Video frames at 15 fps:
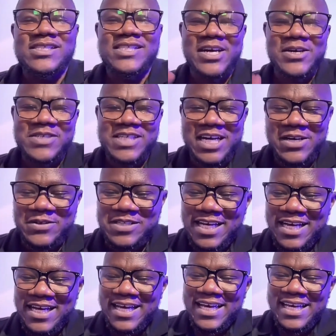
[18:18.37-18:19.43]
shout out
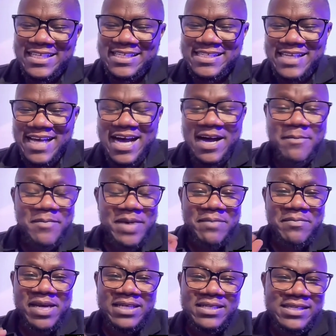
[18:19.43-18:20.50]
is my
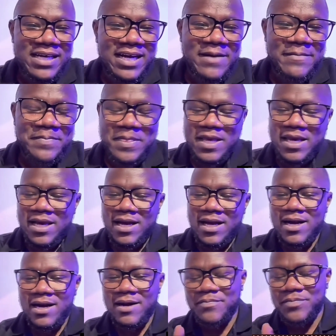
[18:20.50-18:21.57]
mentor,
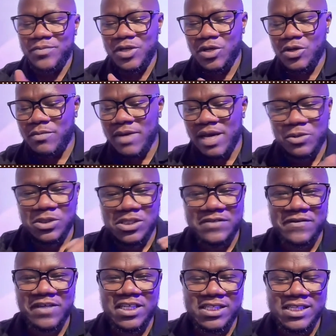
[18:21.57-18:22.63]
my
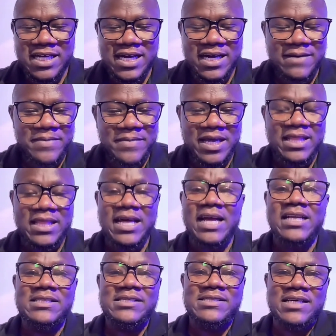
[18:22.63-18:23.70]
motivator, and
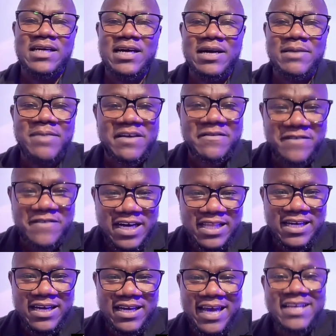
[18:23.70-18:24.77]
that is my
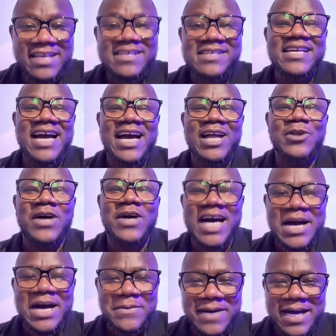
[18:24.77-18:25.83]
father, Henry
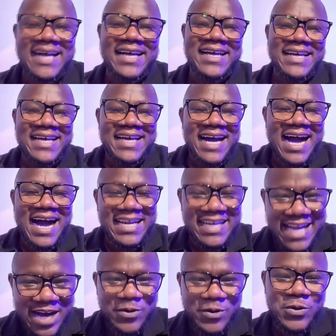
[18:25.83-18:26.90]
Alokhaba
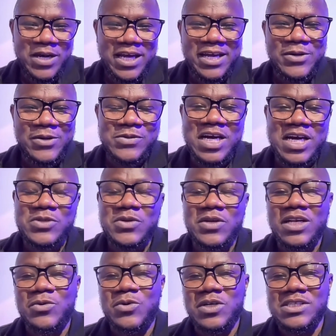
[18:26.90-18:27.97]
Anangwe, who's
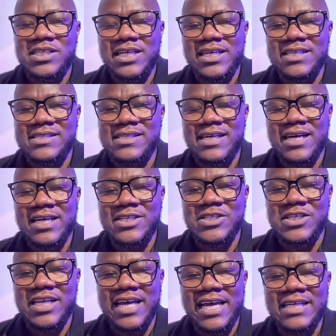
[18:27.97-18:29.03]
actually watching us
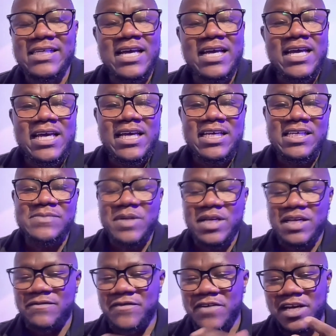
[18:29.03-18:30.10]
tonight. He's
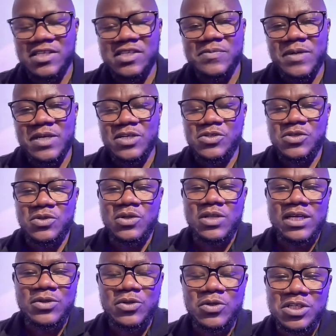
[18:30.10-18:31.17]
been very inspirational
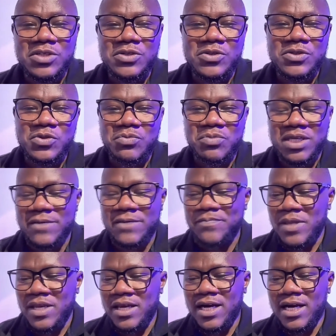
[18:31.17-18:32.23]
and continues to
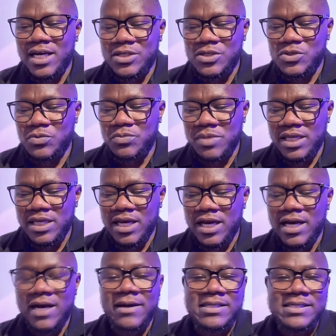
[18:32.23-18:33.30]
be to me.
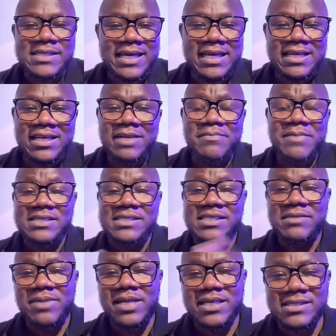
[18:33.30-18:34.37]
Secondly, my
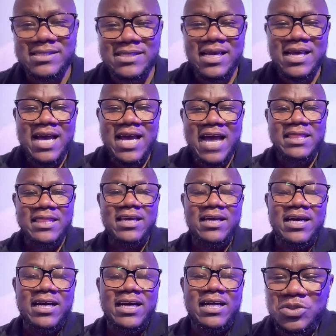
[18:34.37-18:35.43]
siblings. I
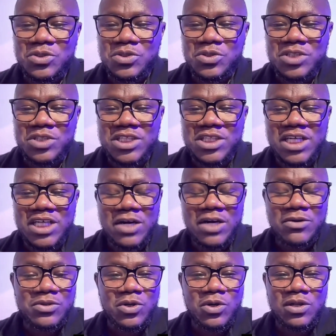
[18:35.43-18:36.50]
think I'll be
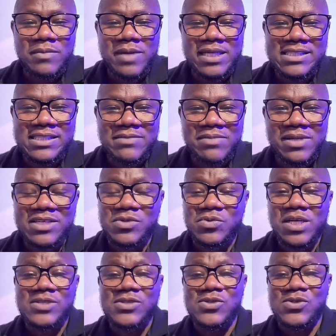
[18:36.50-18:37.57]
shout all my siblings.
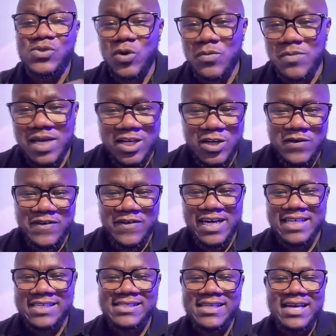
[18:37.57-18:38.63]
We are so many of
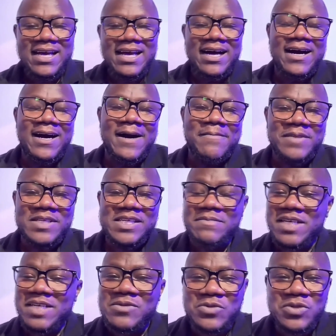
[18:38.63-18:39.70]
us.
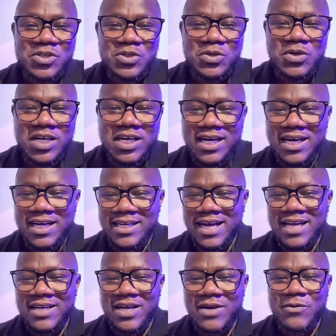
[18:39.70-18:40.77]
Sometimes we joke
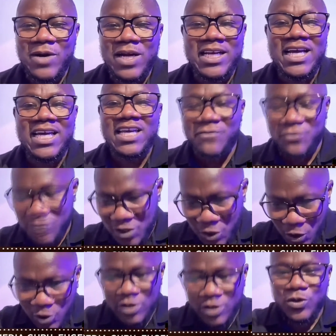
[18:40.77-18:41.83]
and I wonder if we
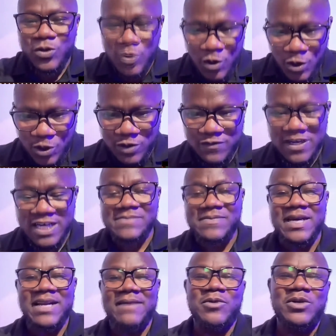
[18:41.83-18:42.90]
all know all of us,
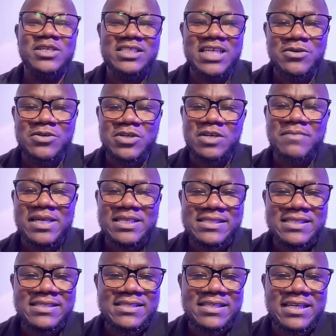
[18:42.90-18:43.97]
but I'm going to shout out my
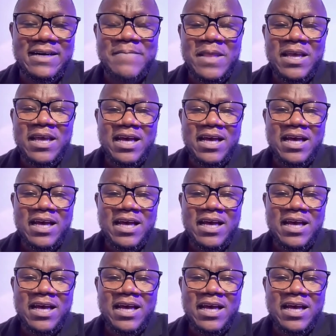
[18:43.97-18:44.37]
sister,